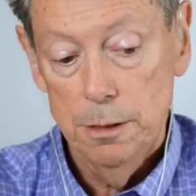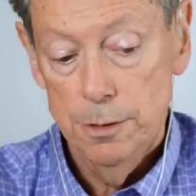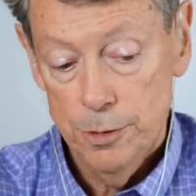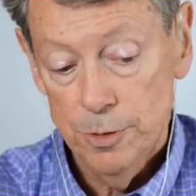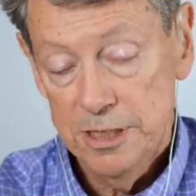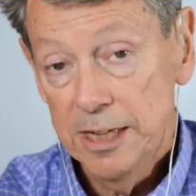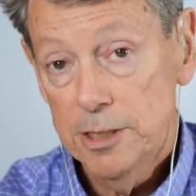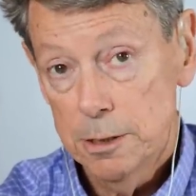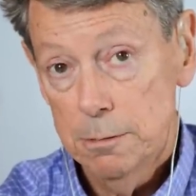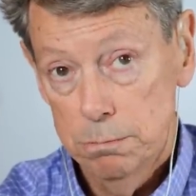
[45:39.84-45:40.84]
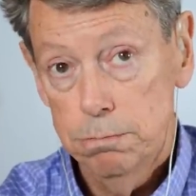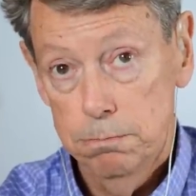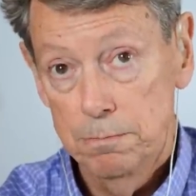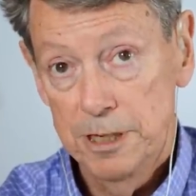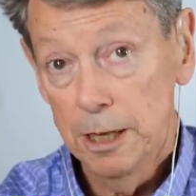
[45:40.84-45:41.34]
So it takes
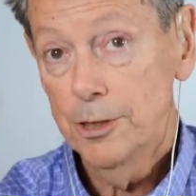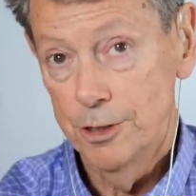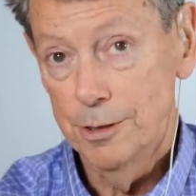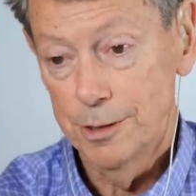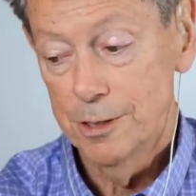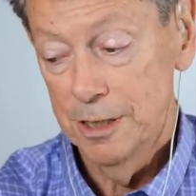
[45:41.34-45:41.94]
diligence,